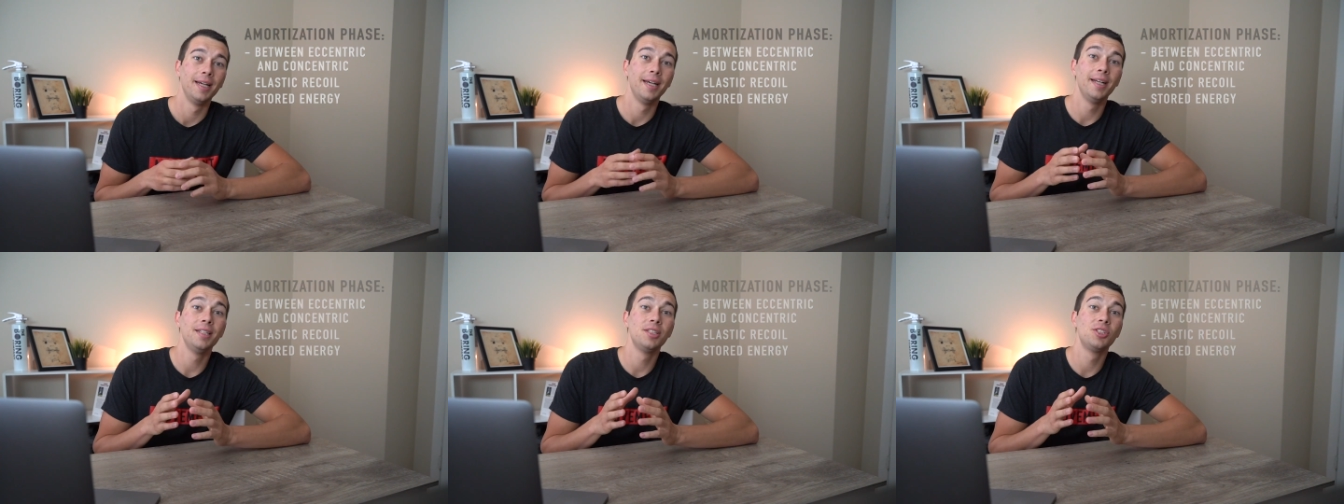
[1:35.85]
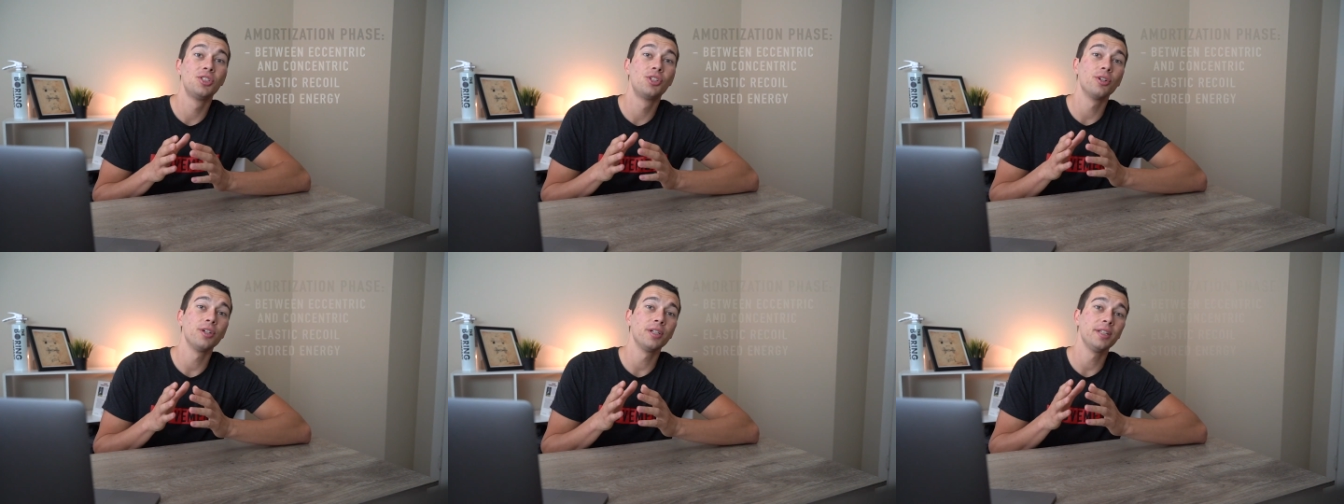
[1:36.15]
It
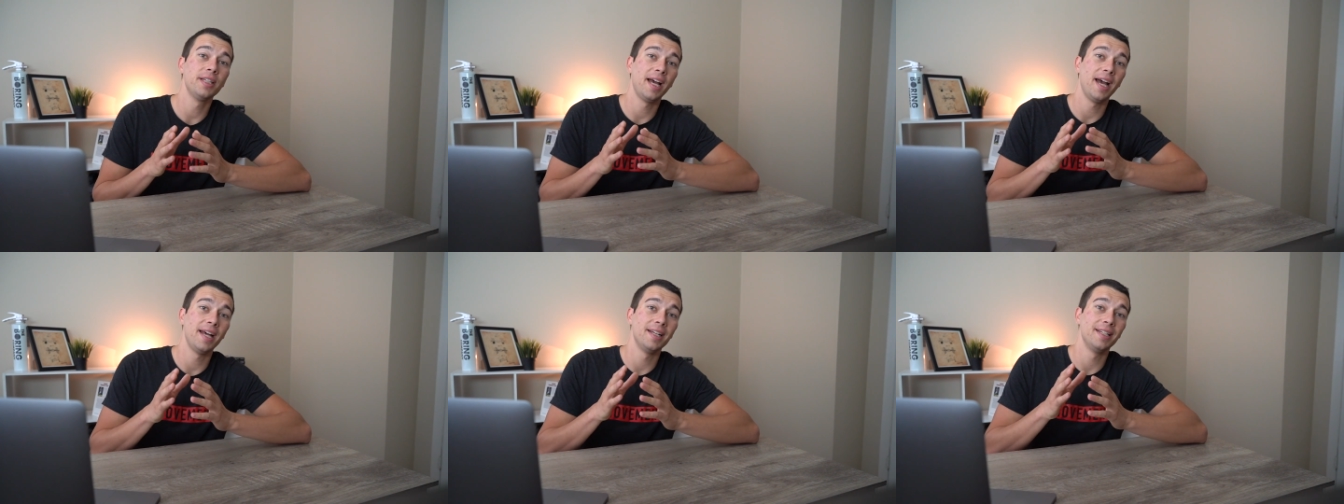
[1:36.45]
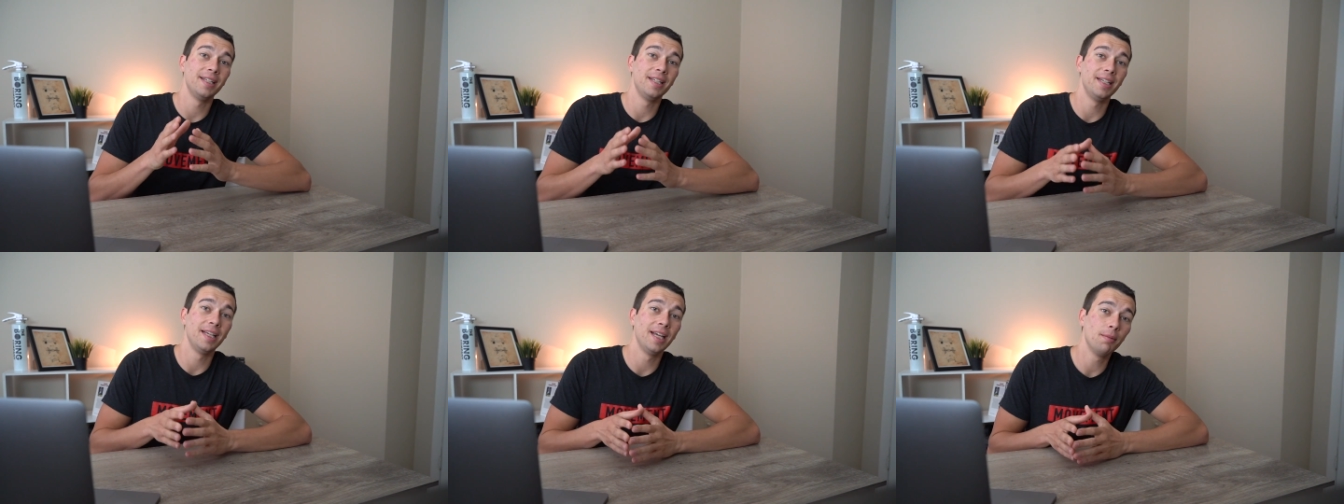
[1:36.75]
is during
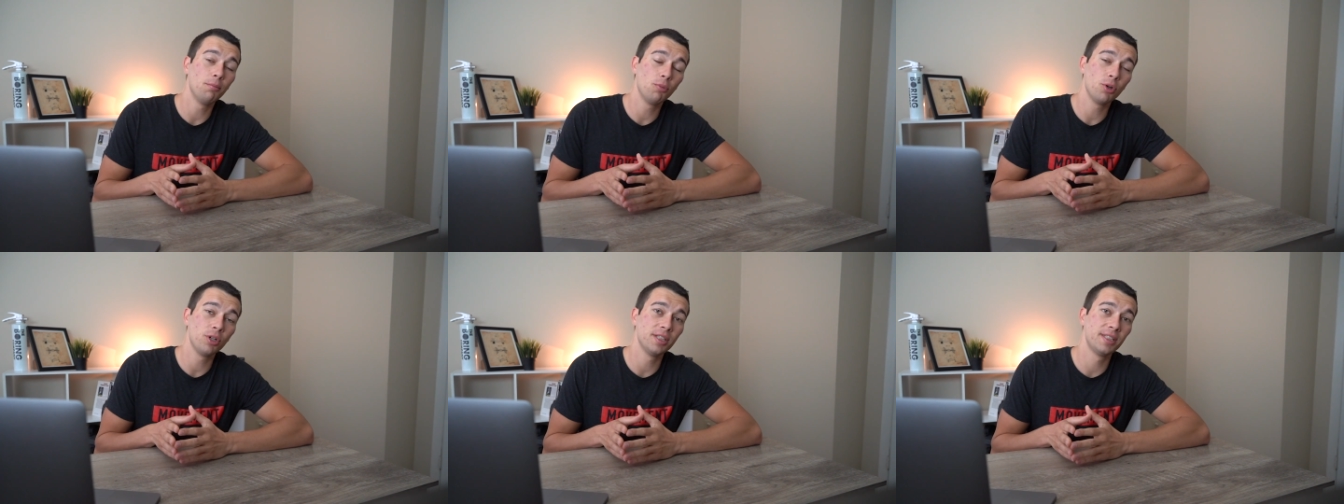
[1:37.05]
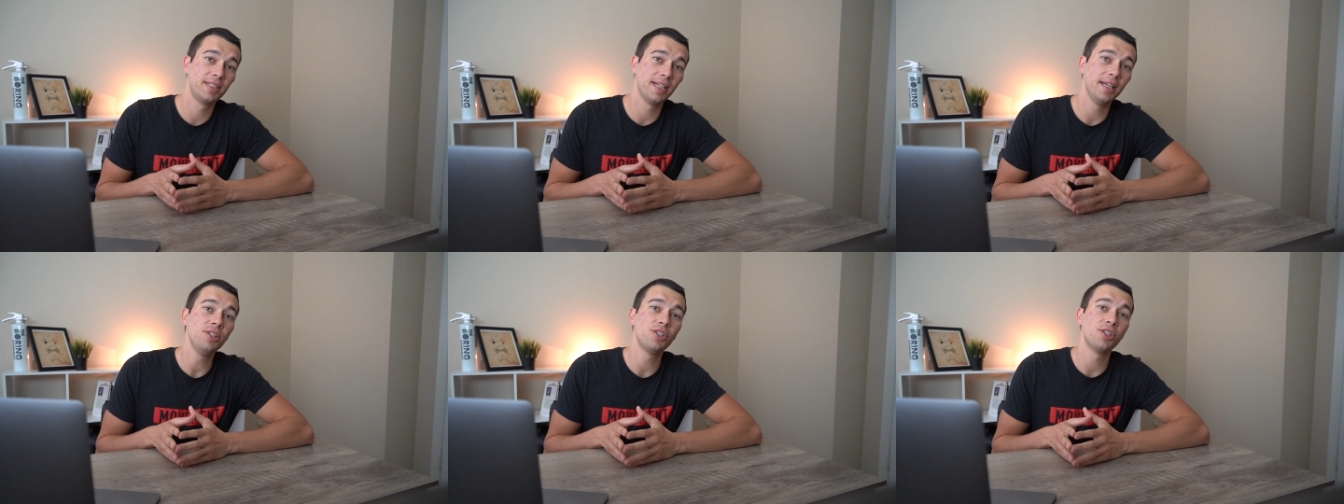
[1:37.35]
that
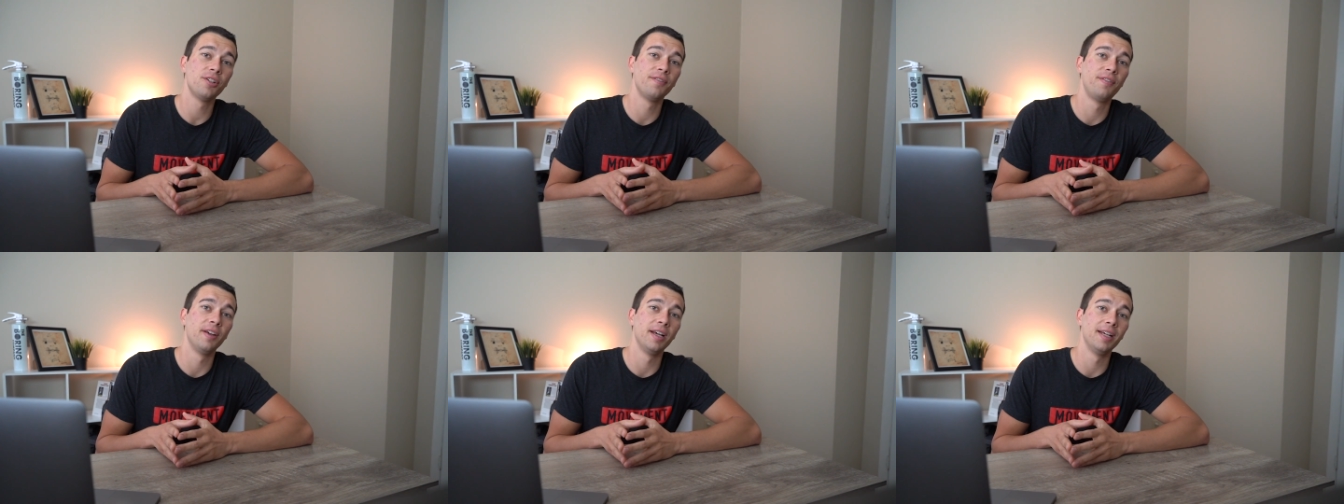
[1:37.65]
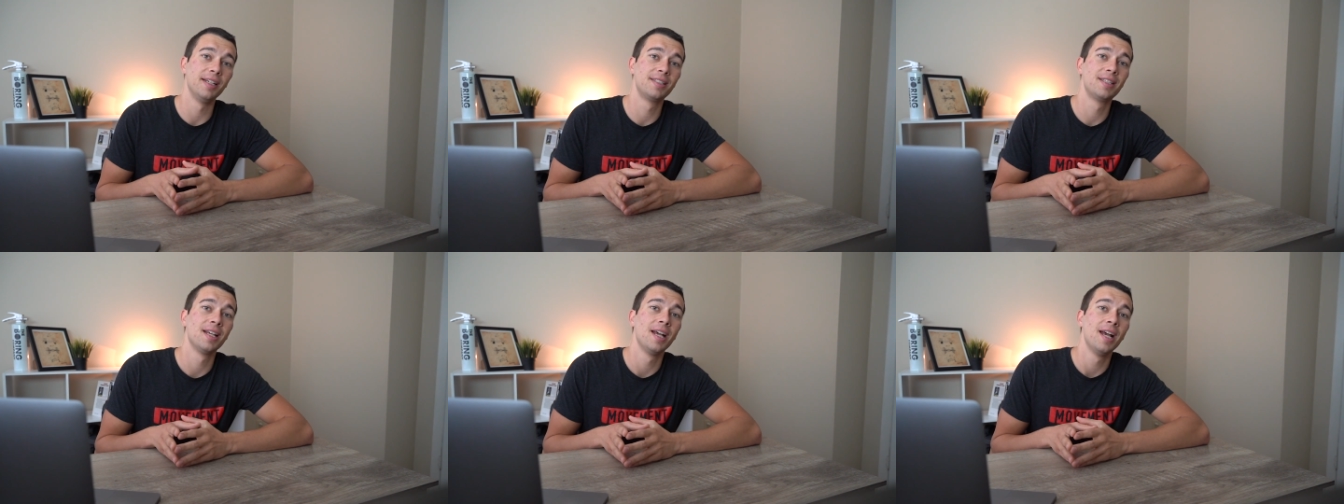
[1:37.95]
amortization
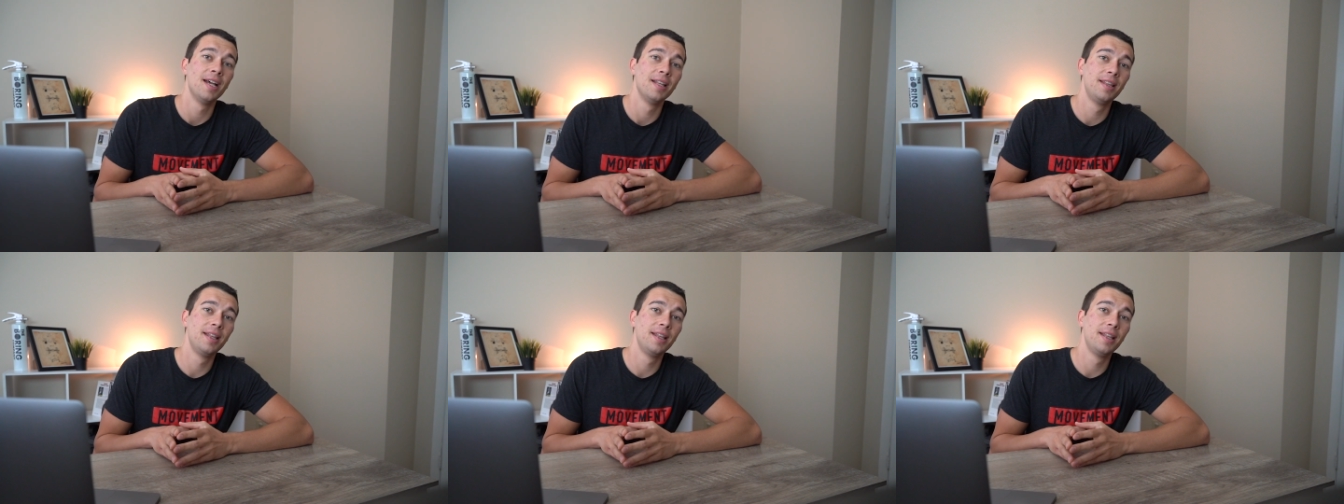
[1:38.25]
phase